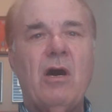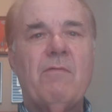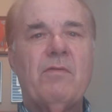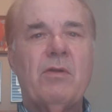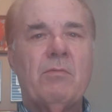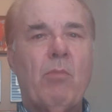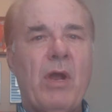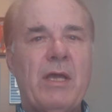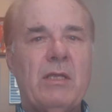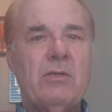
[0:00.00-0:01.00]
off of your
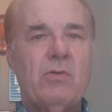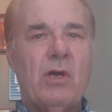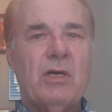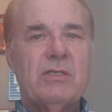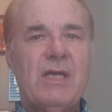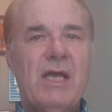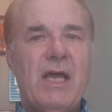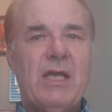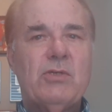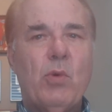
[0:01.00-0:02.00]
brand drugs
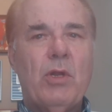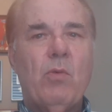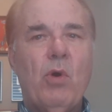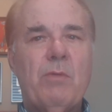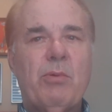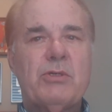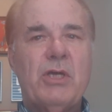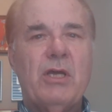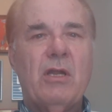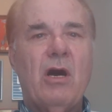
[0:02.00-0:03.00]
and
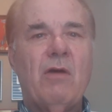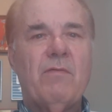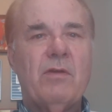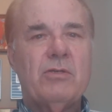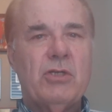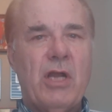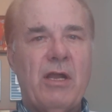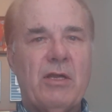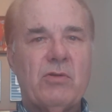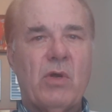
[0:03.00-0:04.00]
21% off of your
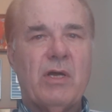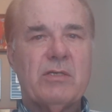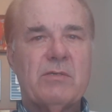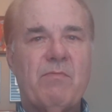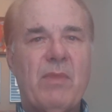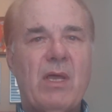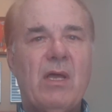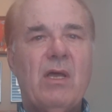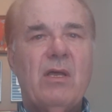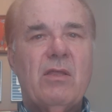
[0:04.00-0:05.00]
generic drugs.
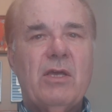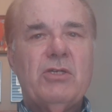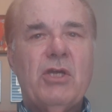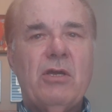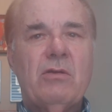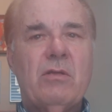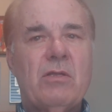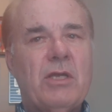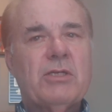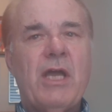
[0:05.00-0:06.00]
This year, the
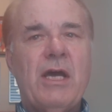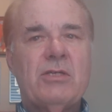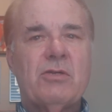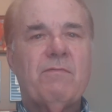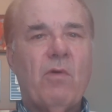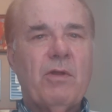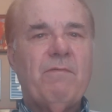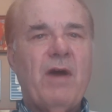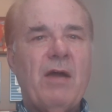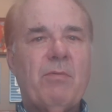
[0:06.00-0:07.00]
discounts are
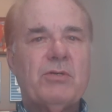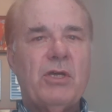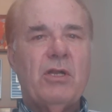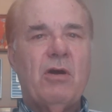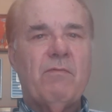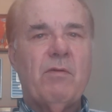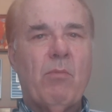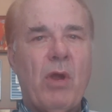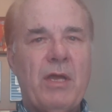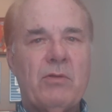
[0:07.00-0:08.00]
45% off your
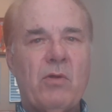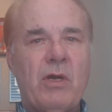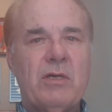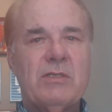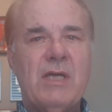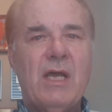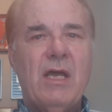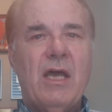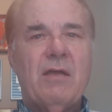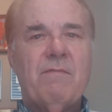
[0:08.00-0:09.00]
brand drugs
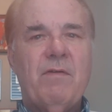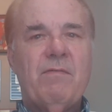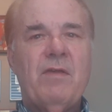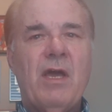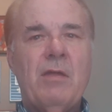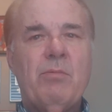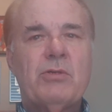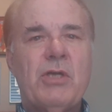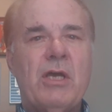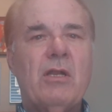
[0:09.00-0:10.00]
and
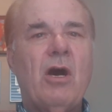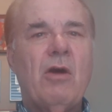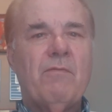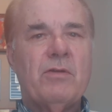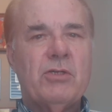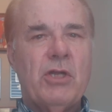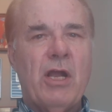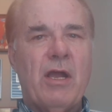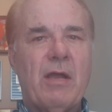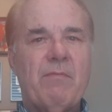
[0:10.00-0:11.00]
58% off your
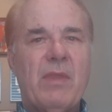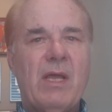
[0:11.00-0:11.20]
generic.